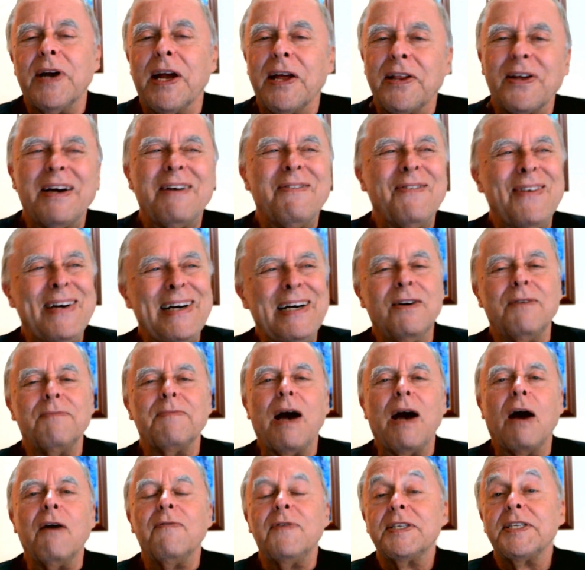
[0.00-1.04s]
and I thought,
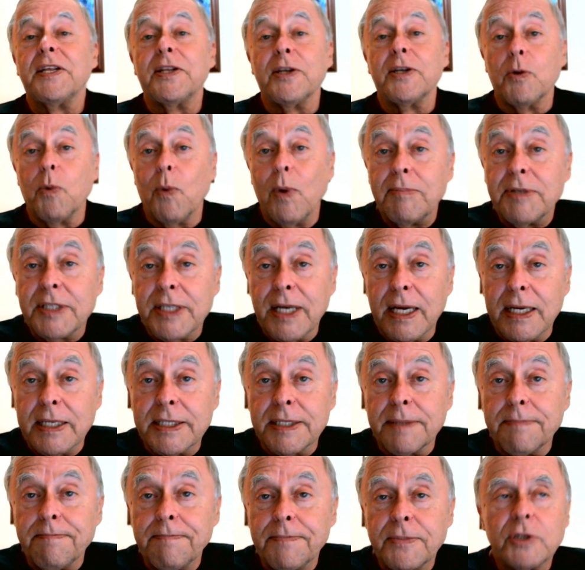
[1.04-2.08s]
well, I'll visit their
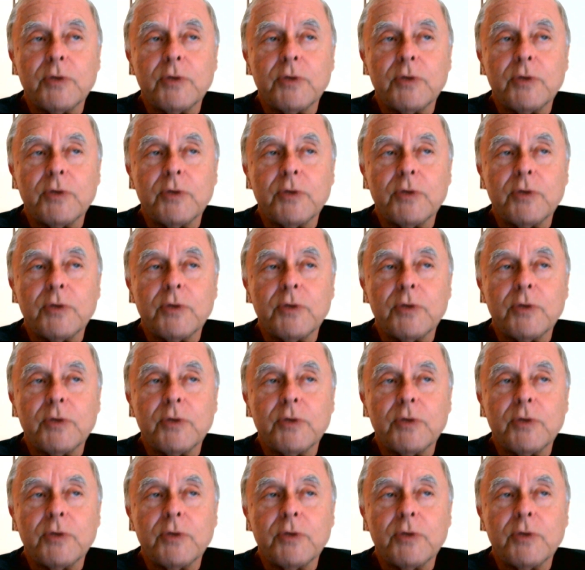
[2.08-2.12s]
websites.